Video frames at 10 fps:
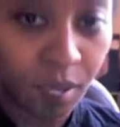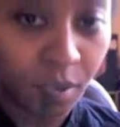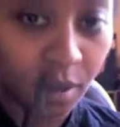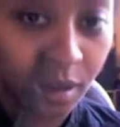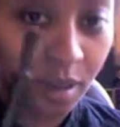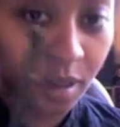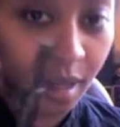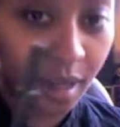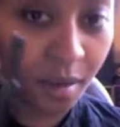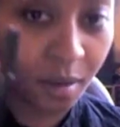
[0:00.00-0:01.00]
where it's just
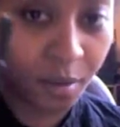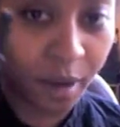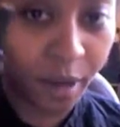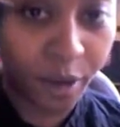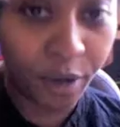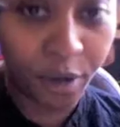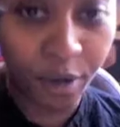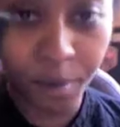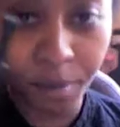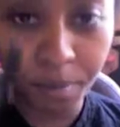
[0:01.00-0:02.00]
like a
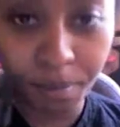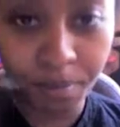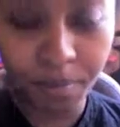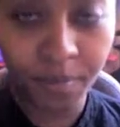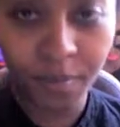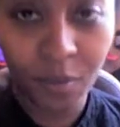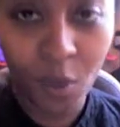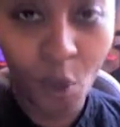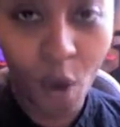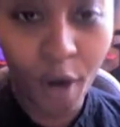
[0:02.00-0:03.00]
regular
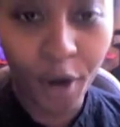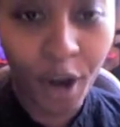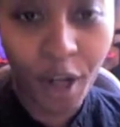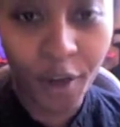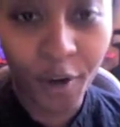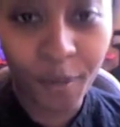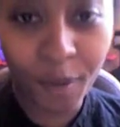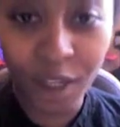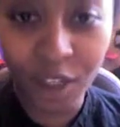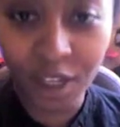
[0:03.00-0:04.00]
watercolor
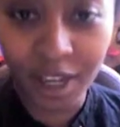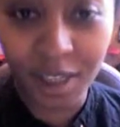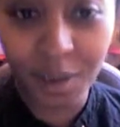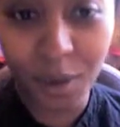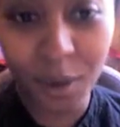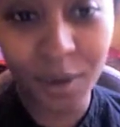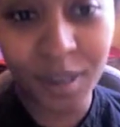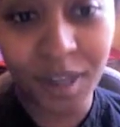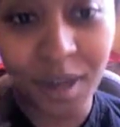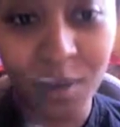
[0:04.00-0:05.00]
brush, I suppose,
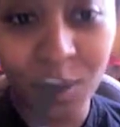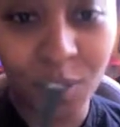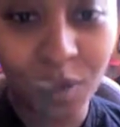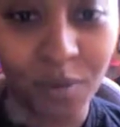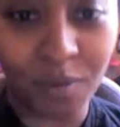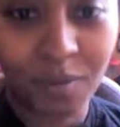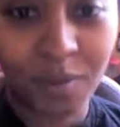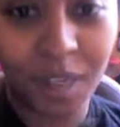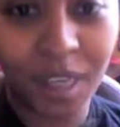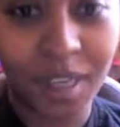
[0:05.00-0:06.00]
that comes with
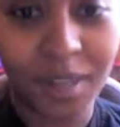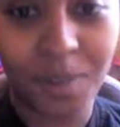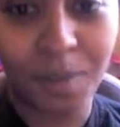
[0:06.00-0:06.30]
kids'